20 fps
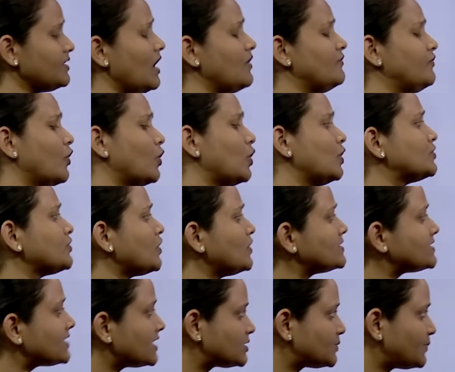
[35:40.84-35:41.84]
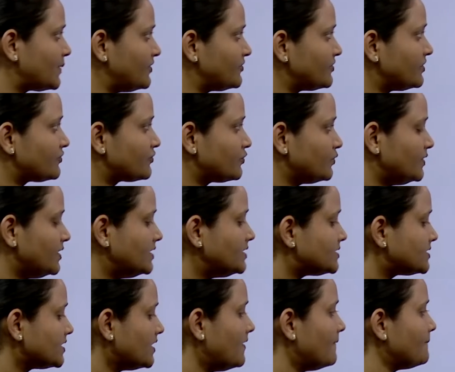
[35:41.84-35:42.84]
focus on suspension,
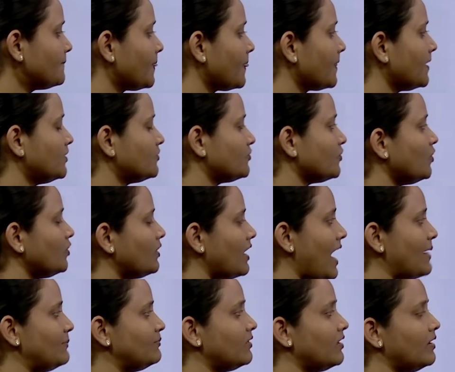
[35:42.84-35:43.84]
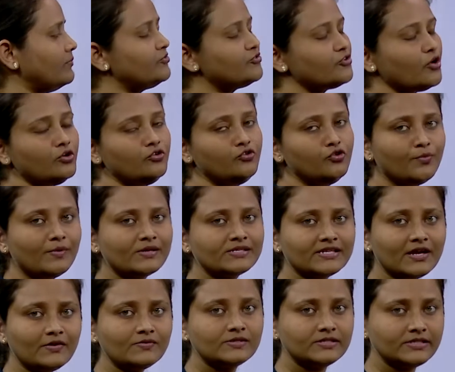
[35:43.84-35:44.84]
students. So I'm sure you must
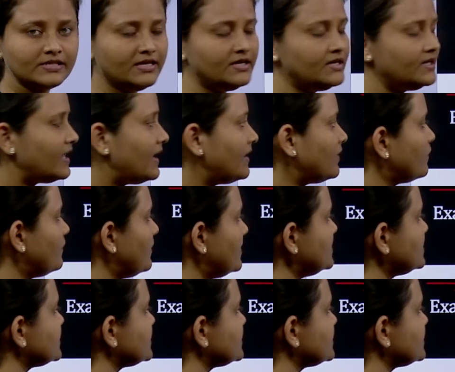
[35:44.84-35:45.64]
have seen, like when